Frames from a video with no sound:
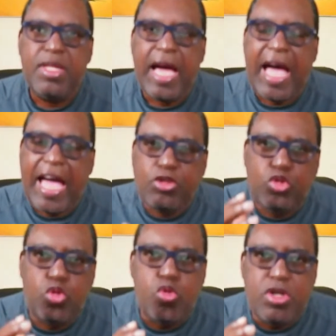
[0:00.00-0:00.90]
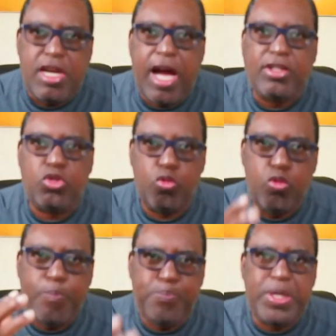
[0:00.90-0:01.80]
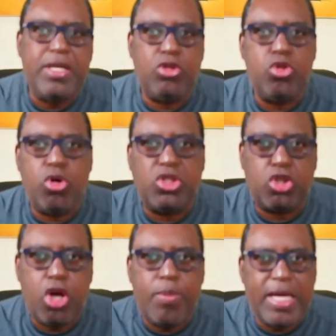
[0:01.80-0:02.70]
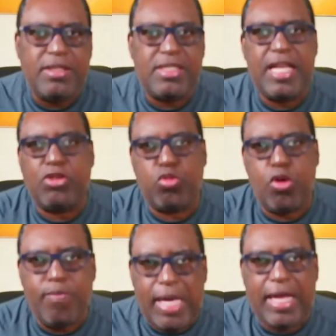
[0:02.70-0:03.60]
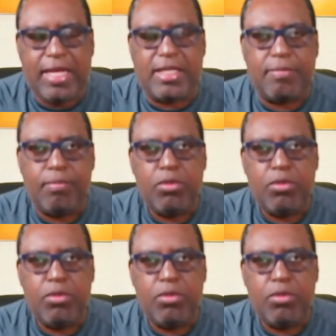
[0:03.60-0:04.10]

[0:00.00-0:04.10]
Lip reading: I do not repeat those comments that were made